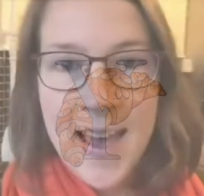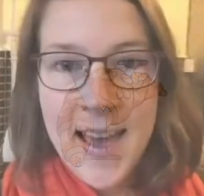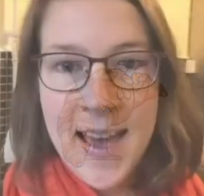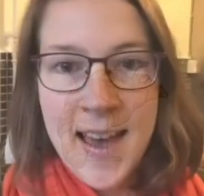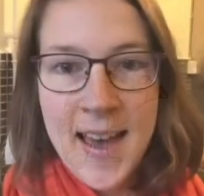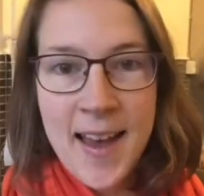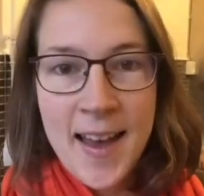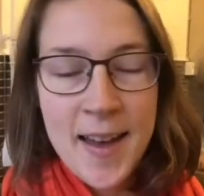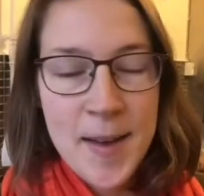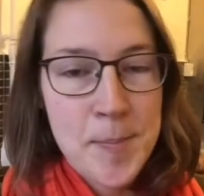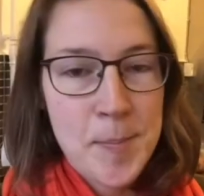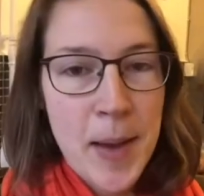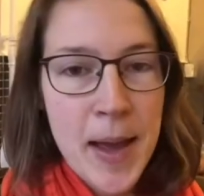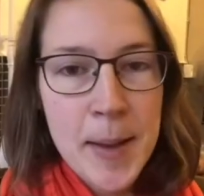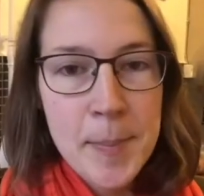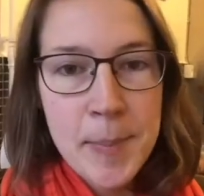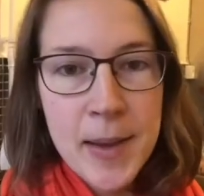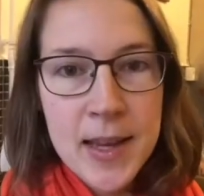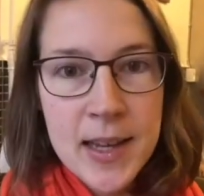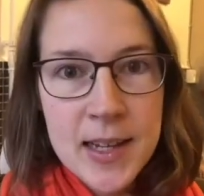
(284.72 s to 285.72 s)
I'm back
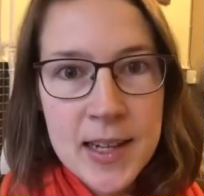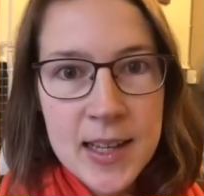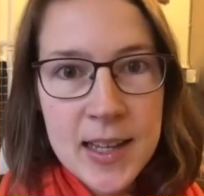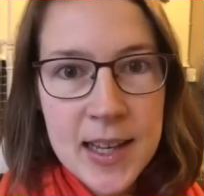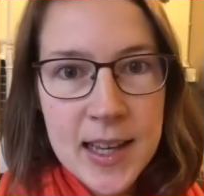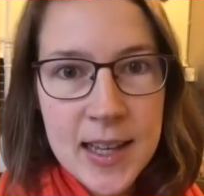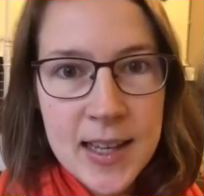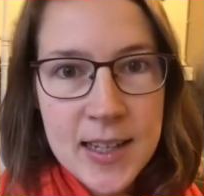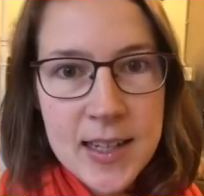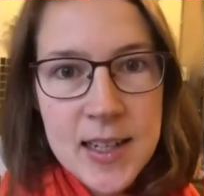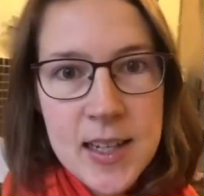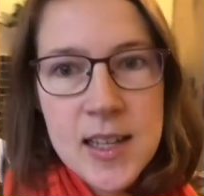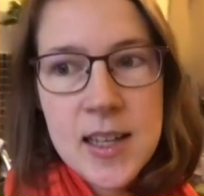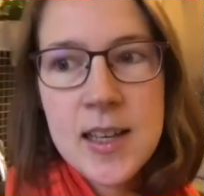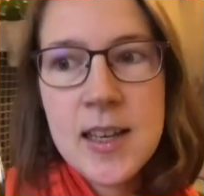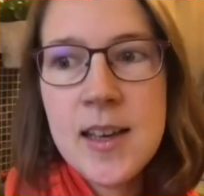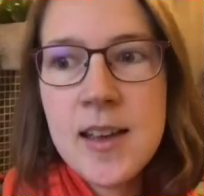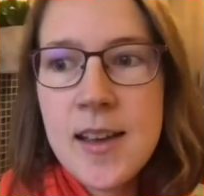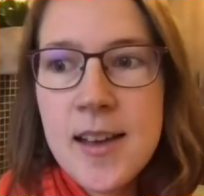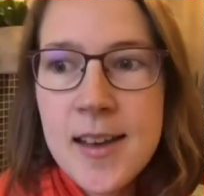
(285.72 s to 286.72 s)
baking again.
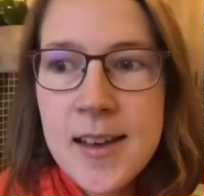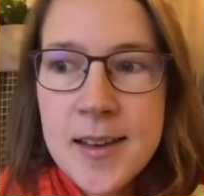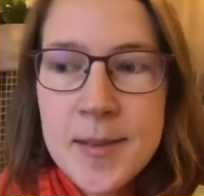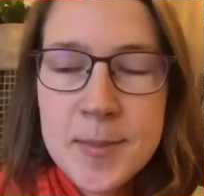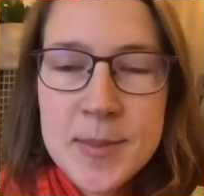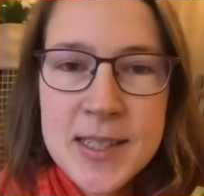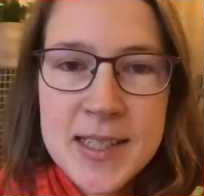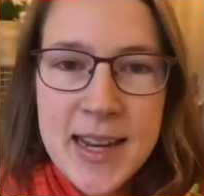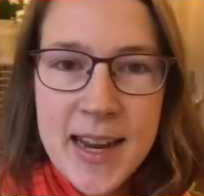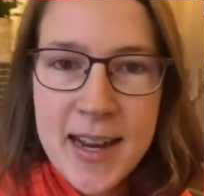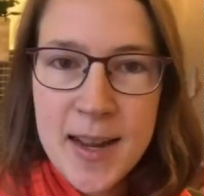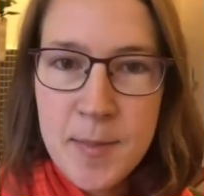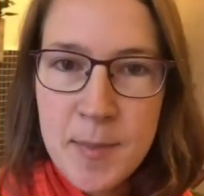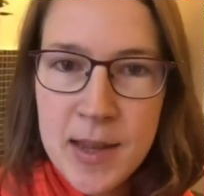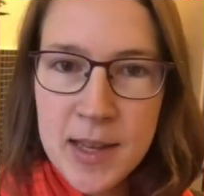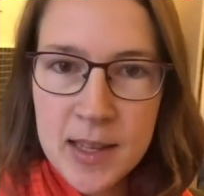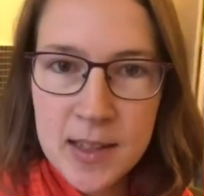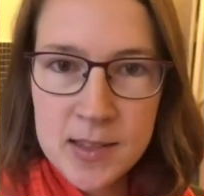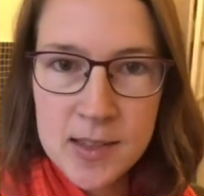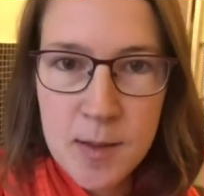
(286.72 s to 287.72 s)
Today I'm
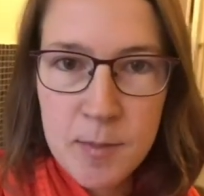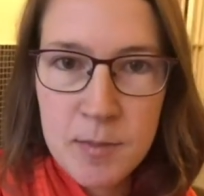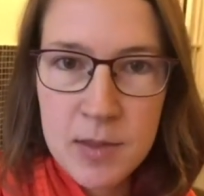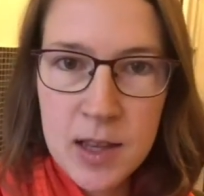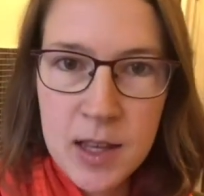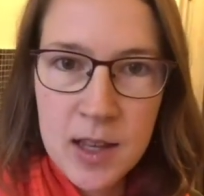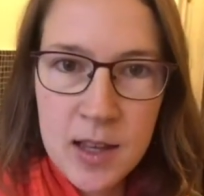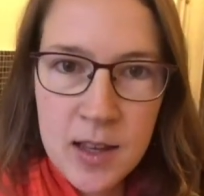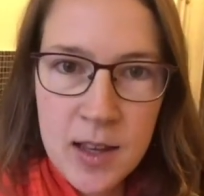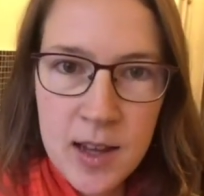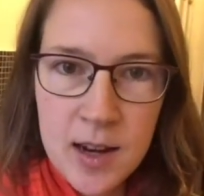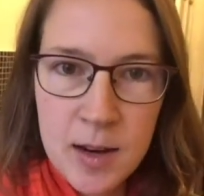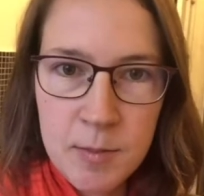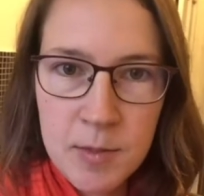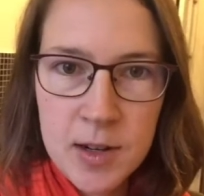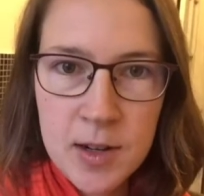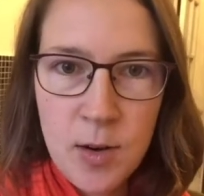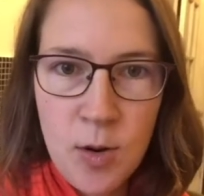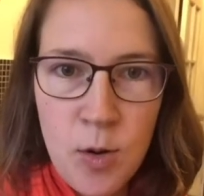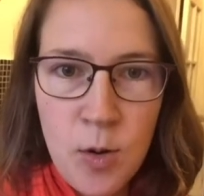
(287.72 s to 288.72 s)
making something, and I'm gonna
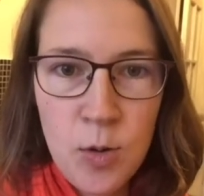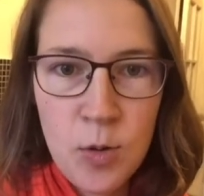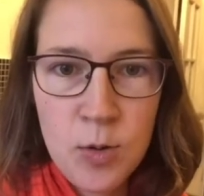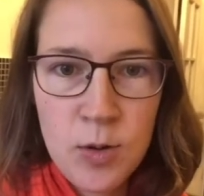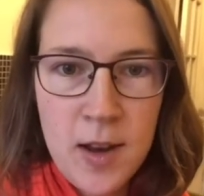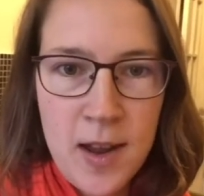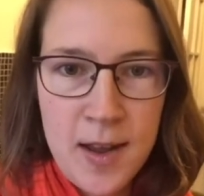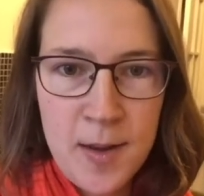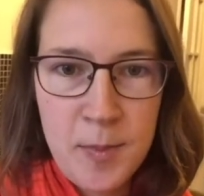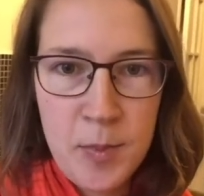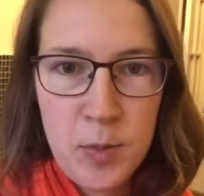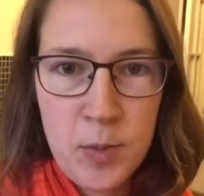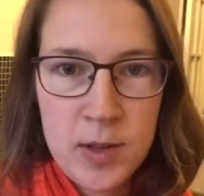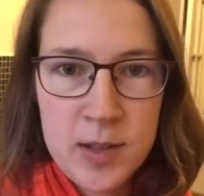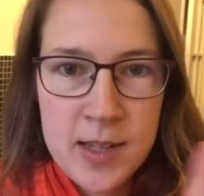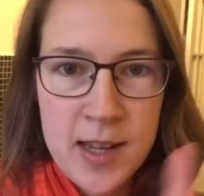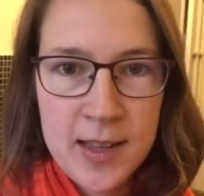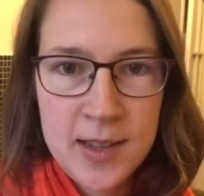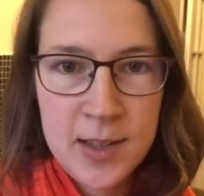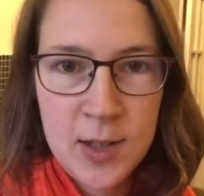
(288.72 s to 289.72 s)
hold up with
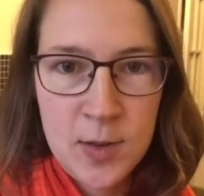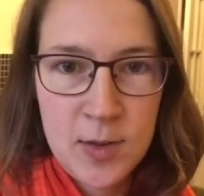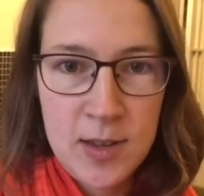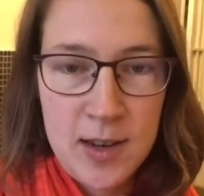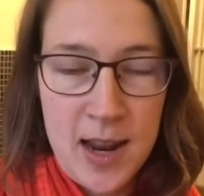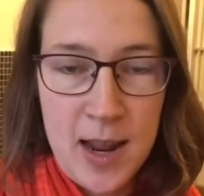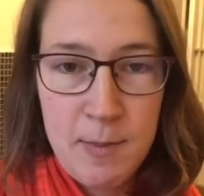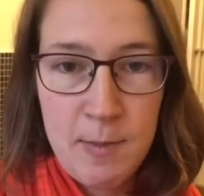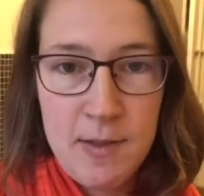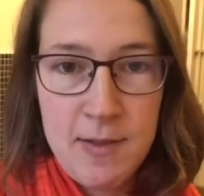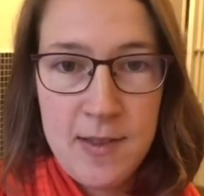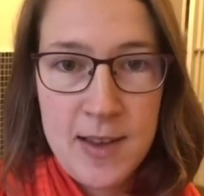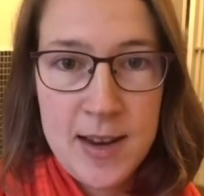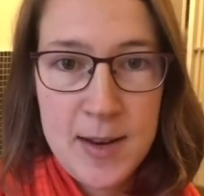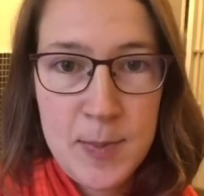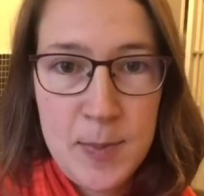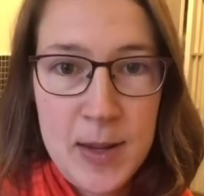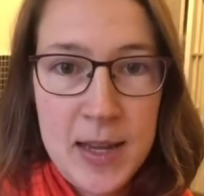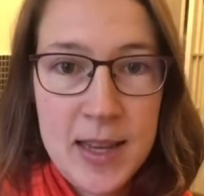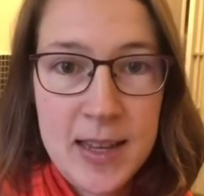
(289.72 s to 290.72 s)
telling you the name of it
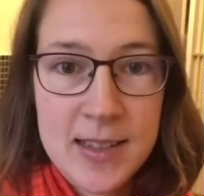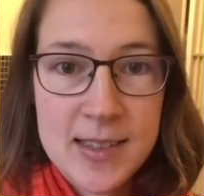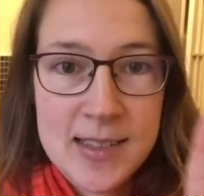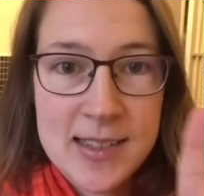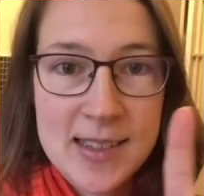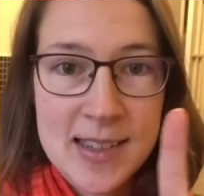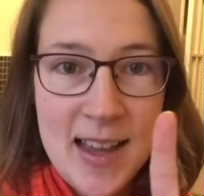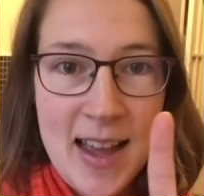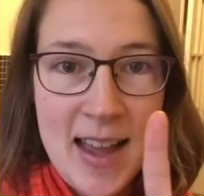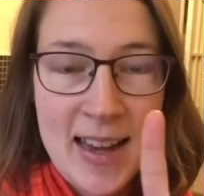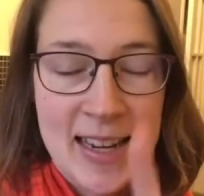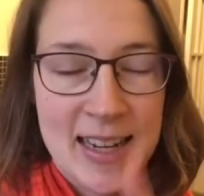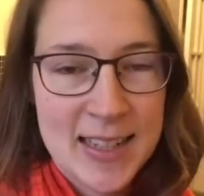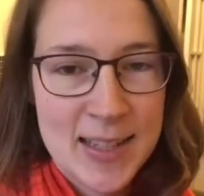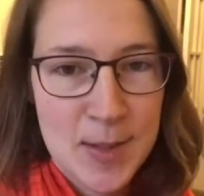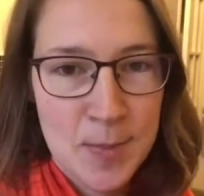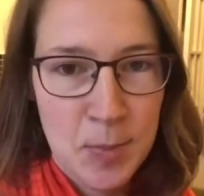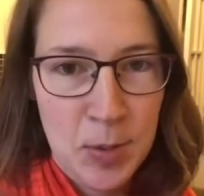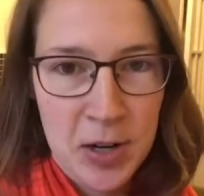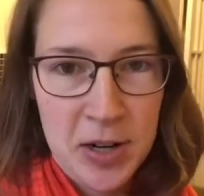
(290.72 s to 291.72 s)
because I need some
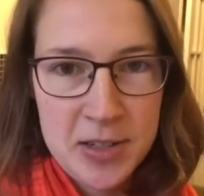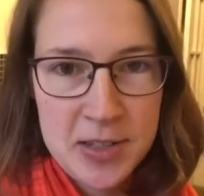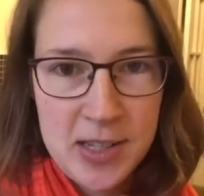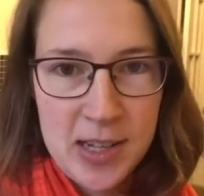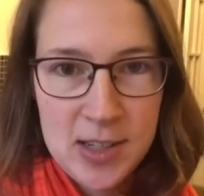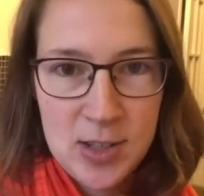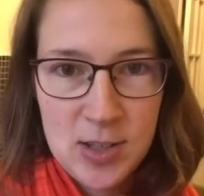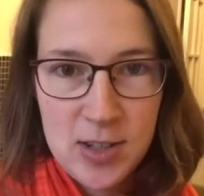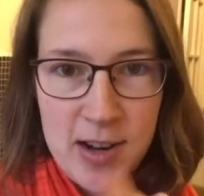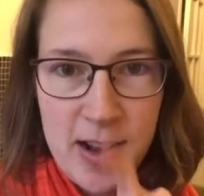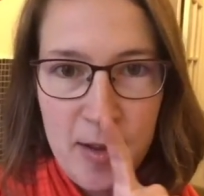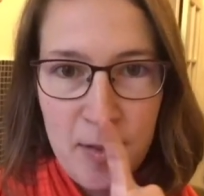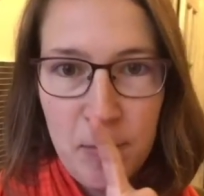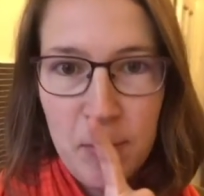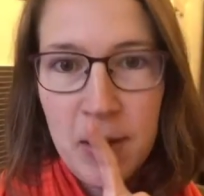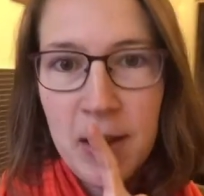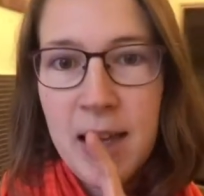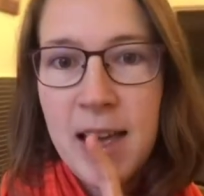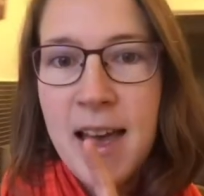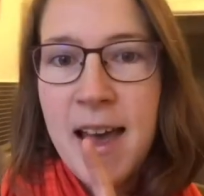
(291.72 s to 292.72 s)
pronunciation help.
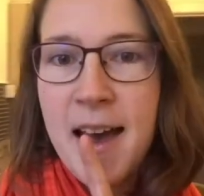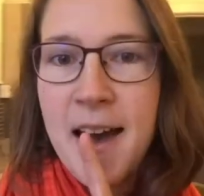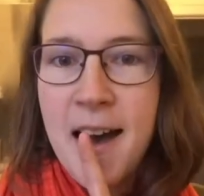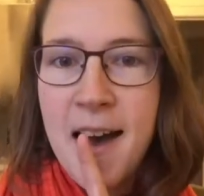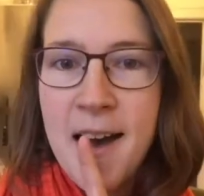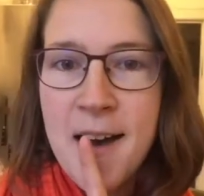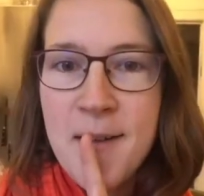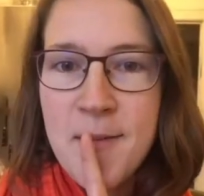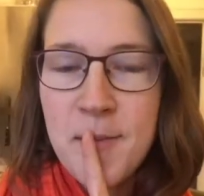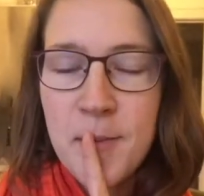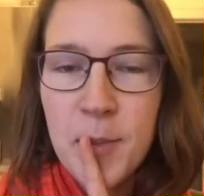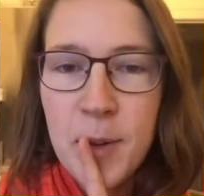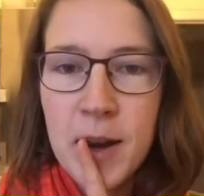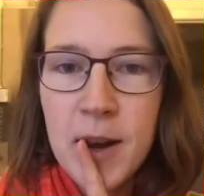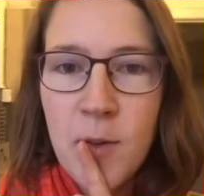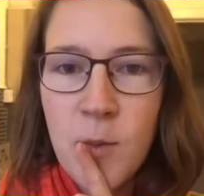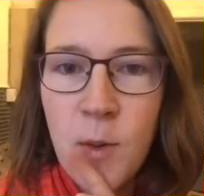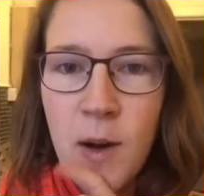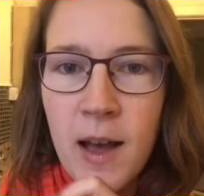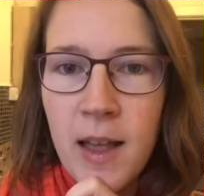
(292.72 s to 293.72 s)
But
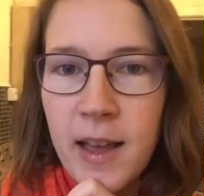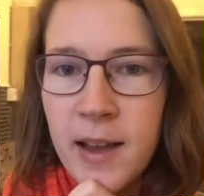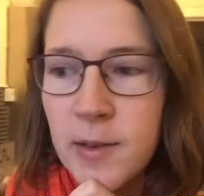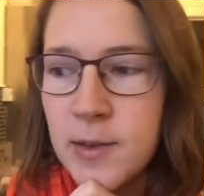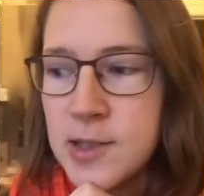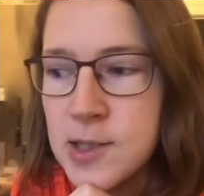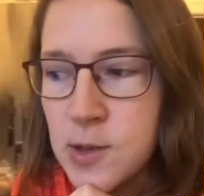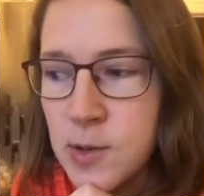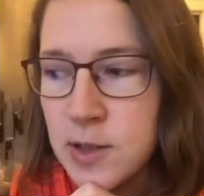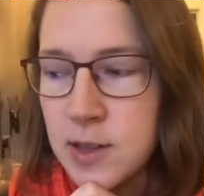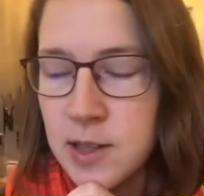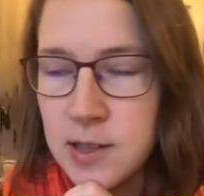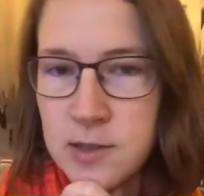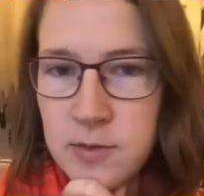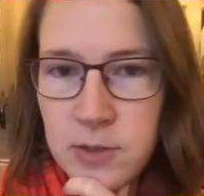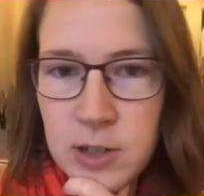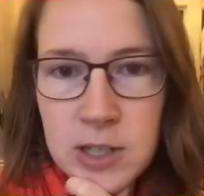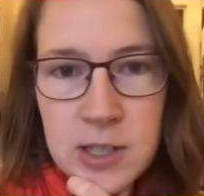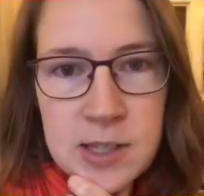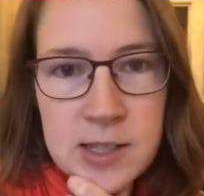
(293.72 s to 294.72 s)
while I was doing this
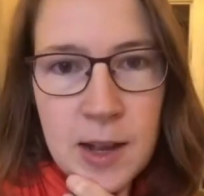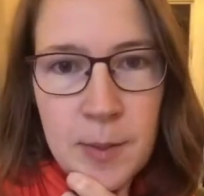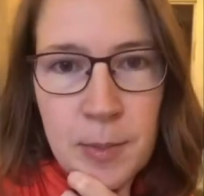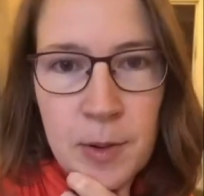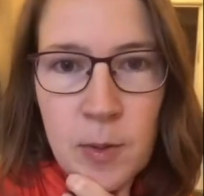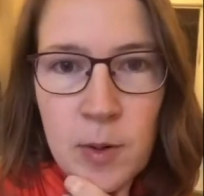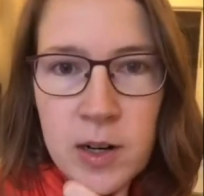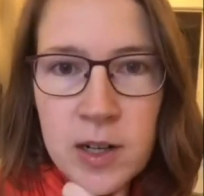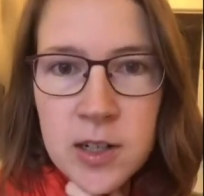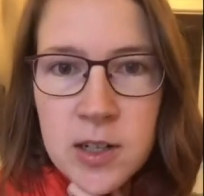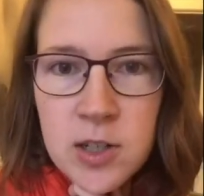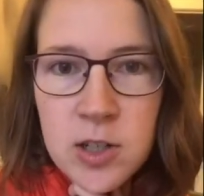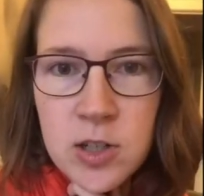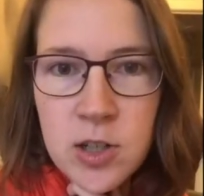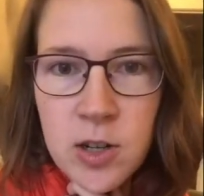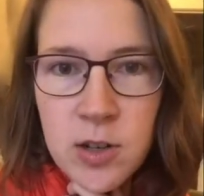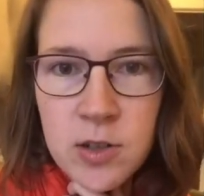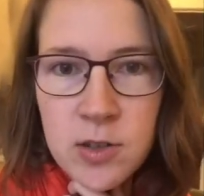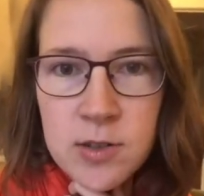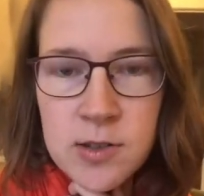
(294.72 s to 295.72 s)
first step, I wanted to show
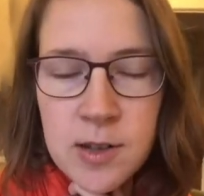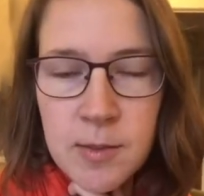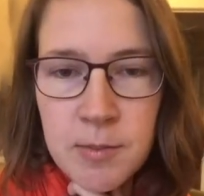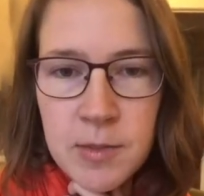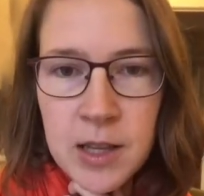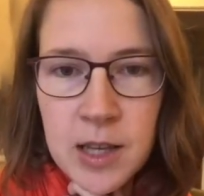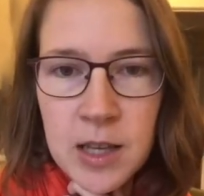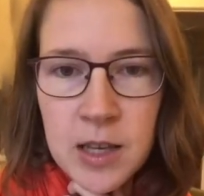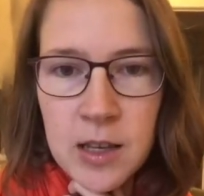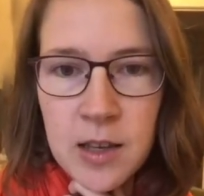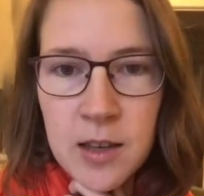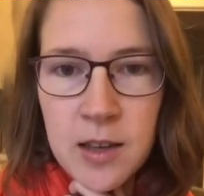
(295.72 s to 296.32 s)
you something